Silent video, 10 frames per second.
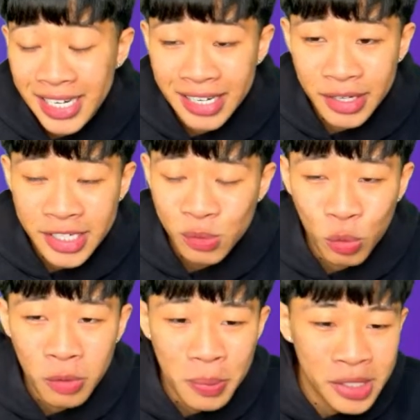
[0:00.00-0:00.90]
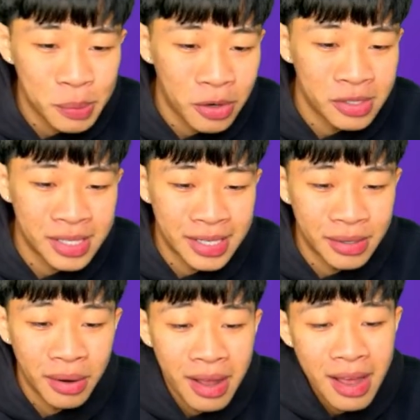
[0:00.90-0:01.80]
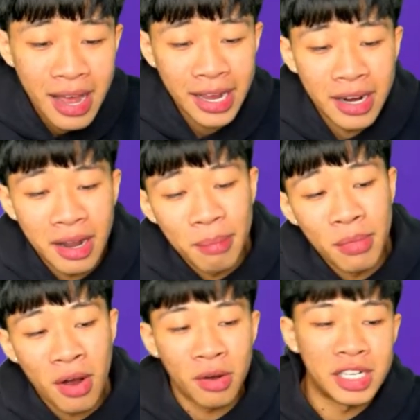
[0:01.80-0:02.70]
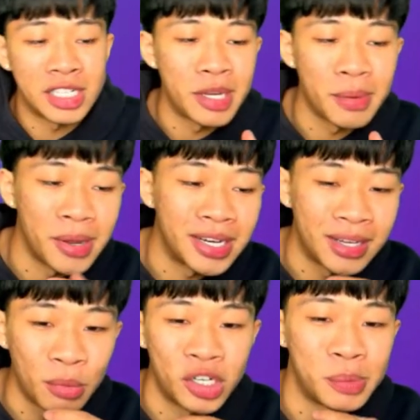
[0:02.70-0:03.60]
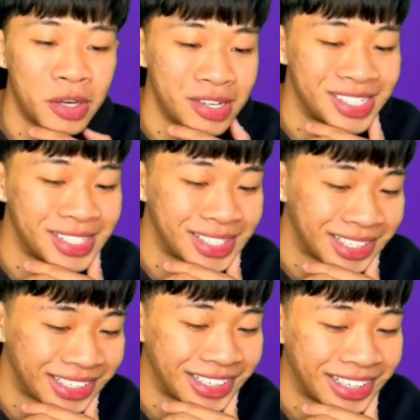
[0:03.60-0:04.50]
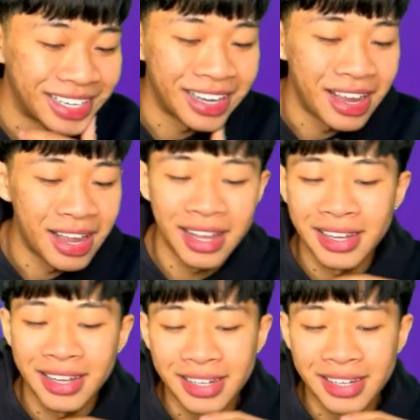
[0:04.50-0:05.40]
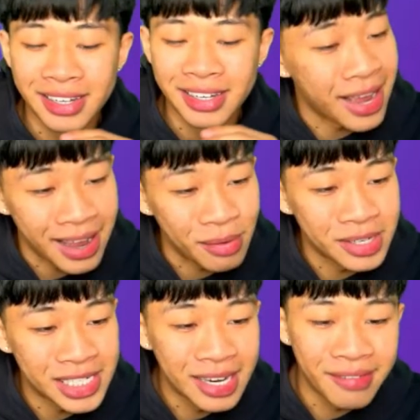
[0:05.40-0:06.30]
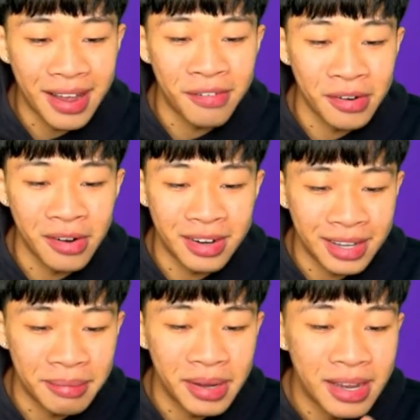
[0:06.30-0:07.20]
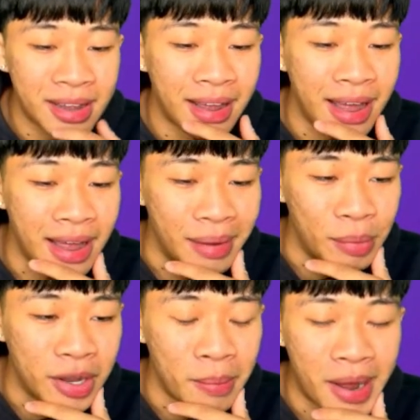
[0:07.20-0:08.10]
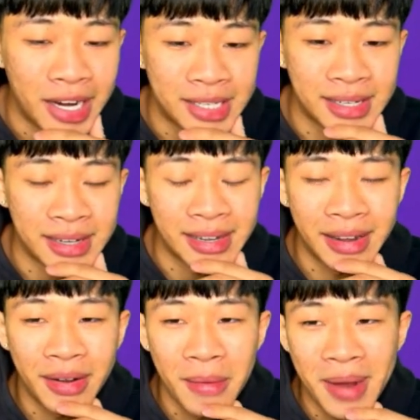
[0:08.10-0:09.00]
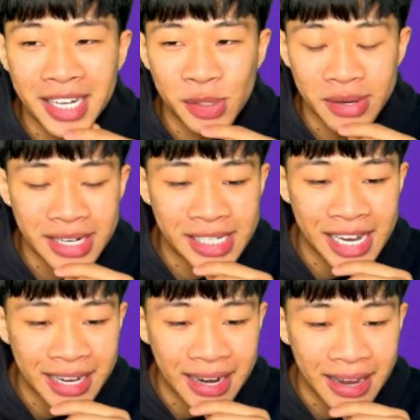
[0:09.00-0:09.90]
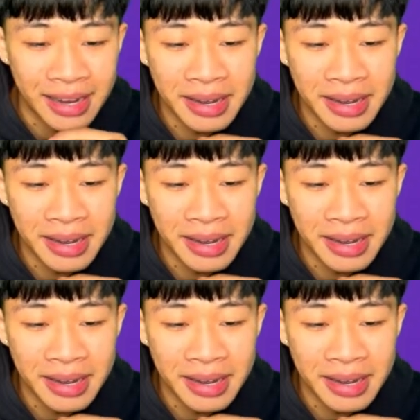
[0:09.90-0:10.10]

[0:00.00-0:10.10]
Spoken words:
It just would be Spurs to do. Again, I'm not going to speak about it too much because, yeah, we'll just leave that for another time. We'll come back to it in the second leg.